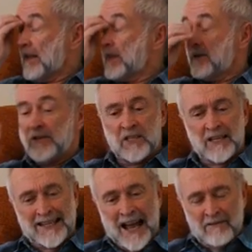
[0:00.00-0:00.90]
there is the
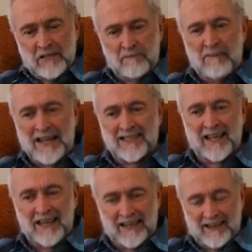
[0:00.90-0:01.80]

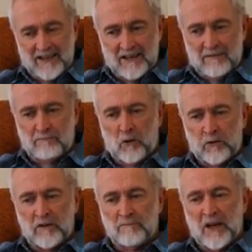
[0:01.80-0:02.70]
charismatic model
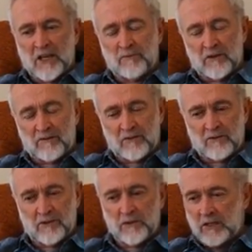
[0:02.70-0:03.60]
of management, of
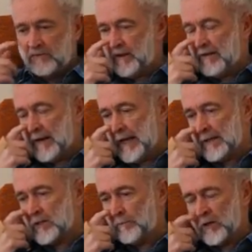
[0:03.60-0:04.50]
course, which is very
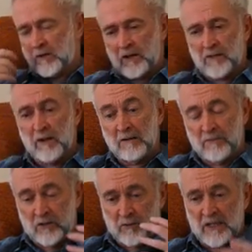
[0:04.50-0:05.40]
topical at the
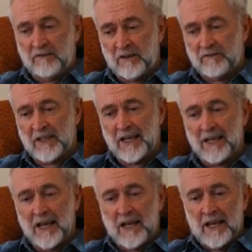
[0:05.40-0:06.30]
moment, 2015,
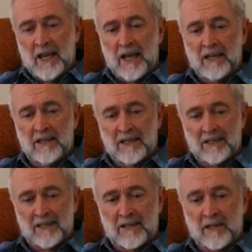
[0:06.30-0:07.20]
in
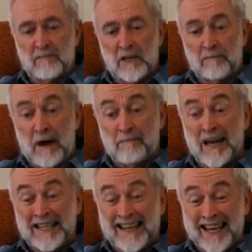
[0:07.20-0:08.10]
that Camilla
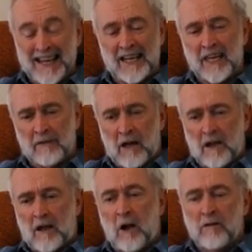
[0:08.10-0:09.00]
Batman-Gelly
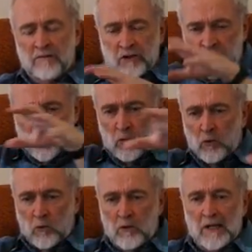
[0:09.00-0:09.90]

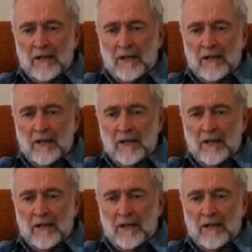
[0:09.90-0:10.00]
oversaw